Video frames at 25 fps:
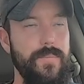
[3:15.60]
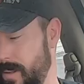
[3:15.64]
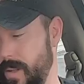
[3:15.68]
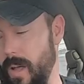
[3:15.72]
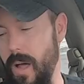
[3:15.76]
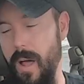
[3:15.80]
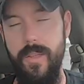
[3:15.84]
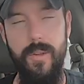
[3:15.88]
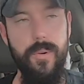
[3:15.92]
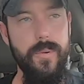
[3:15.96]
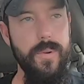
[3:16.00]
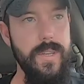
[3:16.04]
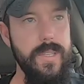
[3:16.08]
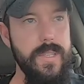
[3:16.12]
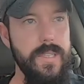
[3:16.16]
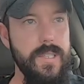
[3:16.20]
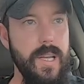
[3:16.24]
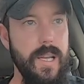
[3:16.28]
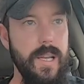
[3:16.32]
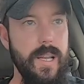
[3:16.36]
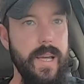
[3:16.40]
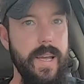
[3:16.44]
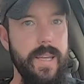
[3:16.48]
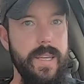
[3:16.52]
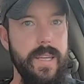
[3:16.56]
Other reasons
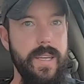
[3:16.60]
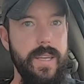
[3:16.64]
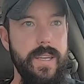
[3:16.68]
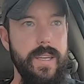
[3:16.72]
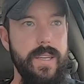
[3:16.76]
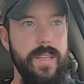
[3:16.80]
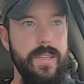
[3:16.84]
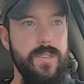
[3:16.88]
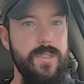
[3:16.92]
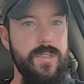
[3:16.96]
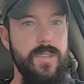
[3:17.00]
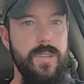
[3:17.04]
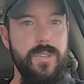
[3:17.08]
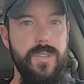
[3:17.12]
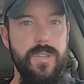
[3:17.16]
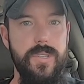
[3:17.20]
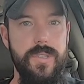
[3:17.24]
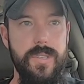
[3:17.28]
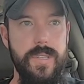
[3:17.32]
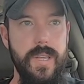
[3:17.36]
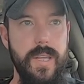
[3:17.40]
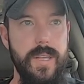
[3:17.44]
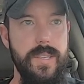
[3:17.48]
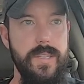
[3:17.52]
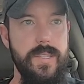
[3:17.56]
I like is there's
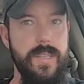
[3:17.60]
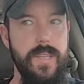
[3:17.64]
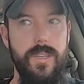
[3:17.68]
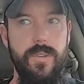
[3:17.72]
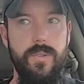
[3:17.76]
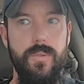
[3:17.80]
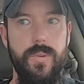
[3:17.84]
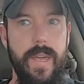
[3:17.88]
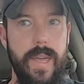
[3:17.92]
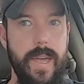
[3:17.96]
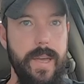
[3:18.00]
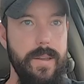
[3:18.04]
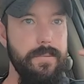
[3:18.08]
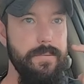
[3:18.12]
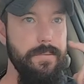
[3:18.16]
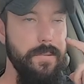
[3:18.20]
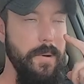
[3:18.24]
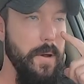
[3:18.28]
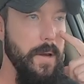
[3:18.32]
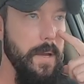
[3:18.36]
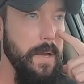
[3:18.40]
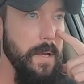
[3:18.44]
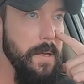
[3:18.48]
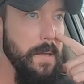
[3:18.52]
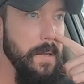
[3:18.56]
just things that you can't
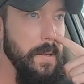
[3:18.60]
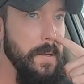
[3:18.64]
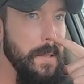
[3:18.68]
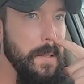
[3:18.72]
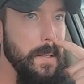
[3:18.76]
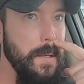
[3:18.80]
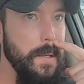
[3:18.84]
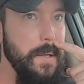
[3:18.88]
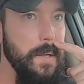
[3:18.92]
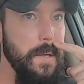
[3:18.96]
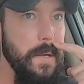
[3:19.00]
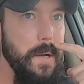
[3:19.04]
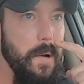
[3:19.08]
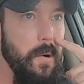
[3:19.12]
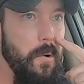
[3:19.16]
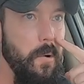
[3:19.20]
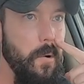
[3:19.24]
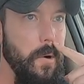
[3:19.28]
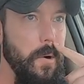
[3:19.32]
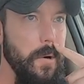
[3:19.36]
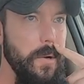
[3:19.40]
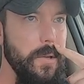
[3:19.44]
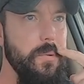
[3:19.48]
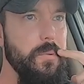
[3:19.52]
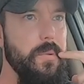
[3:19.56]
find,
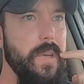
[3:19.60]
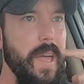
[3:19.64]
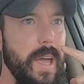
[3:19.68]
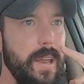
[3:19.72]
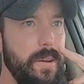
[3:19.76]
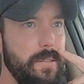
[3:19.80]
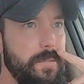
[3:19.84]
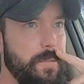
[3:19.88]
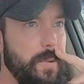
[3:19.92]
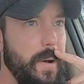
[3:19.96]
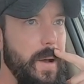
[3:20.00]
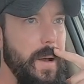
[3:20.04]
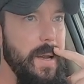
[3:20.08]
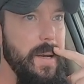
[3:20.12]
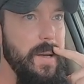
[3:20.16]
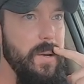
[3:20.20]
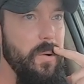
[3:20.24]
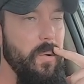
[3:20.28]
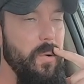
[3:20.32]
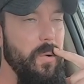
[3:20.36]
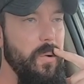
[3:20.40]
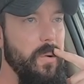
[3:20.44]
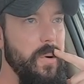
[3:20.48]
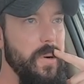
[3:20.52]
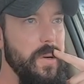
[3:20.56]
or you can find,
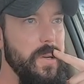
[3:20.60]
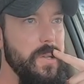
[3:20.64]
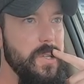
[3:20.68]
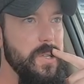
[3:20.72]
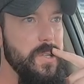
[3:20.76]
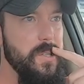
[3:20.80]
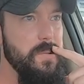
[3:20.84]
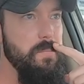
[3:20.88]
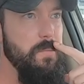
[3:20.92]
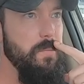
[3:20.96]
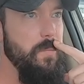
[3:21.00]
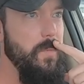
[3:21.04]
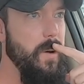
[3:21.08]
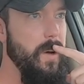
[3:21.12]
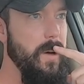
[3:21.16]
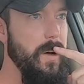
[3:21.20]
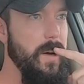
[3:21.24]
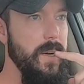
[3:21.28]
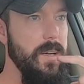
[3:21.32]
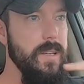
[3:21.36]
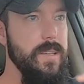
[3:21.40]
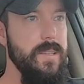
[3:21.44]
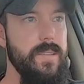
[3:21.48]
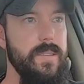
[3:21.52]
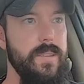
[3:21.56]
or it's just
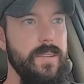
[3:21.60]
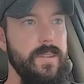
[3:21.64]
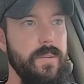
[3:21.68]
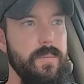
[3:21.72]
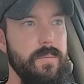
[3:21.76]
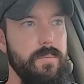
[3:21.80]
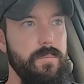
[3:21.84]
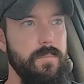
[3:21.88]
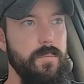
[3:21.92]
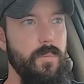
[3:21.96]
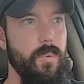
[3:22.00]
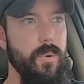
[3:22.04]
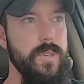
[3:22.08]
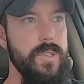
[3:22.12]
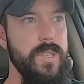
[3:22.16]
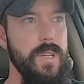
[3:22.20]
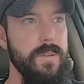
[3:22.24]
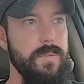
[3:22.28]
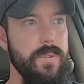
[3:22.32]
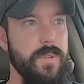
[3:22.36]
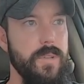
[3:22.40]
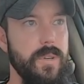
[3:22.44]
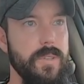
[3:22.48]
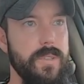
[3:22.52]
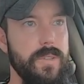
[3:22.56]
more
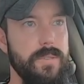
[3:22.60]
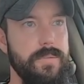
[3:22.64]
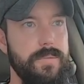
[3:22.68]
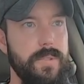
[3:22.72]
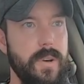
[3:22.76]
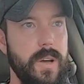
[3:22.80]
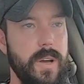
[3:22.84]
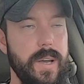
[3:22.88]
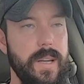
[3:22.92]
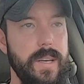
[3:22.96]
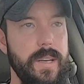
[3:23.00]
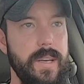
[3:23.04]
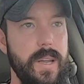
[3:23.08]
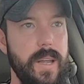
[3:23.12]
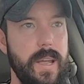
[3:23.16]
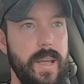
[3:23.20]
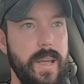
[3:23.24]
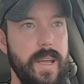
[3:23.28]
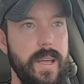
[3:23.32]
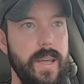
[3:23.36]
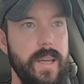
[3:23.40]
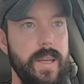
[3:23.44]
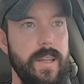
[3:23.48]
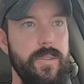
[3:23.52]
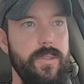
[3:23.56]
difficult to find,
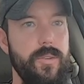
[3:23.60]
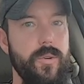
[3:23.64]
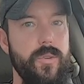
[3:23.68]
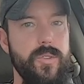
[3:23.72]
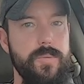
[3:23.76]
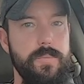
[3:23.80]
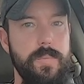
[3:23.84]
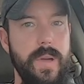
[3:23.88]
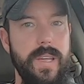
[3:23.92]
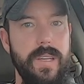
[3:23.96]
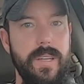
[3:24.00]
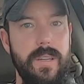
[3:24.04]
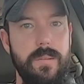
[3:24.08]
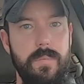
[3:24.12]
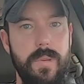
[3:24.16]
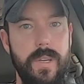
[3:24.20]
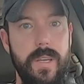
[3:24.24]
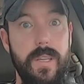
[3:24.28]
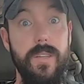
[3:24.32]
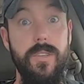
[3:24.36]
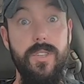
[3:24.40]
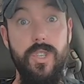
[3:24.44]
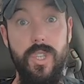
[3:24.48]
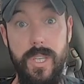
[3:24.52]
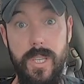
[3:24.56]
and those mainly
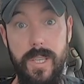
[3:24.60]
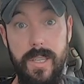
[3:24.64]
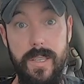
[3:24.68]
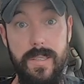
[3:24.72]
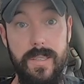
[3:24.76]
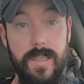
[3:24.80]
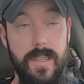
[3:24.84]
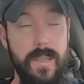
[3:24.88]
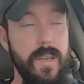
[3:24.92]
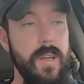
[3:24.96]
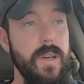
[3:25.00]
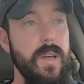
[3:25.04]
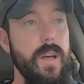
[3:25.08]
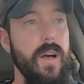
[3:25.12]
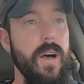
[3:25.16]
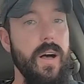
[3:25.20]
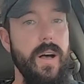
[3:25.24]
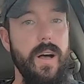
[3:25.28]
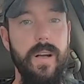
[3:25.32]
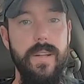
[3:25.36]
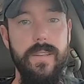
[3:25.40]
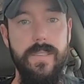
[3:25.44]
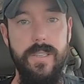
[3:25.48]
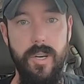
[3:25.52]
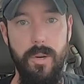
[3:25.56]
being cheese,
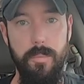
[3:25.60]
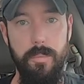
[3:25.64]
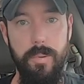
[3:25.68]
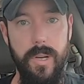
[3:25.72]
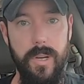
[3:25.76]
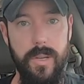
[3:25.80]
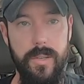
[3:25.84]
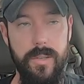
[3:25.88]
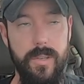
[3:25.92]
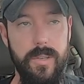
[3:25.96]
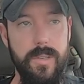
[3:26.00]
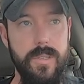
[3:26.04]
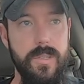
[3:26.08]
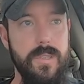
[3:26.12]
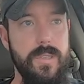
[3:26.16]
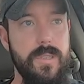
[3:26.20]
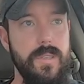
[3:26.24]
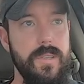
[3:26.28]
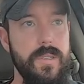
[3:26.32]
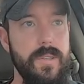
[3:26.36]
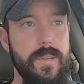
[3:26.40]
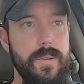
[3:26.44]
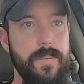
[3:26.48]
dill pickles,